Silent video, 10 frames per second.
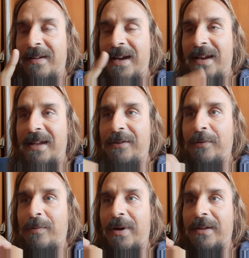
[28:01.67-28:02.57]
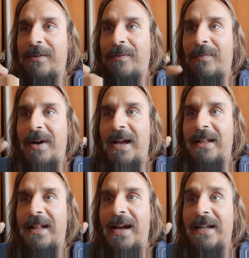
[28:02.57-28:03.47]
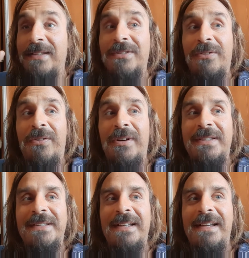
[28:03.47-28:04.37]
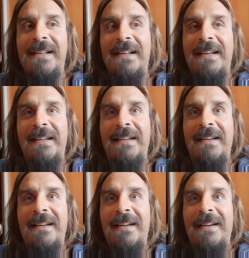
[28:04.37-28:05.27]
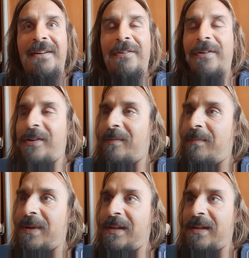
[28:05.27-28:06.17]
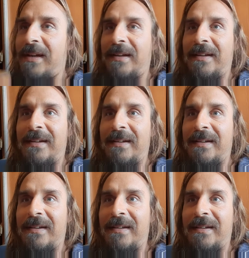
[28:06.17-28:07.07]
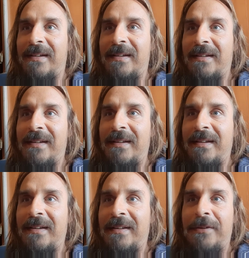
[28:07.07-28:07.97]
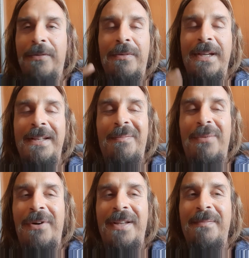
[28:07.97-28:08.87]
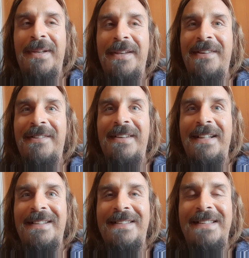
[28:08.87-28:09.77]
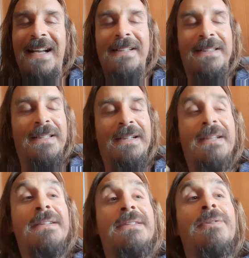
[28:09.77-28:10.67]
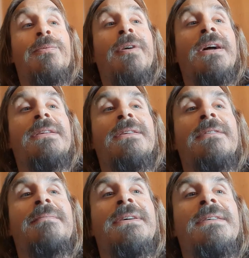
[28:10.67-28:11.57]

and I do quantum white light source healing on your being. You don't need appointment, you need to stand still. It's quantum.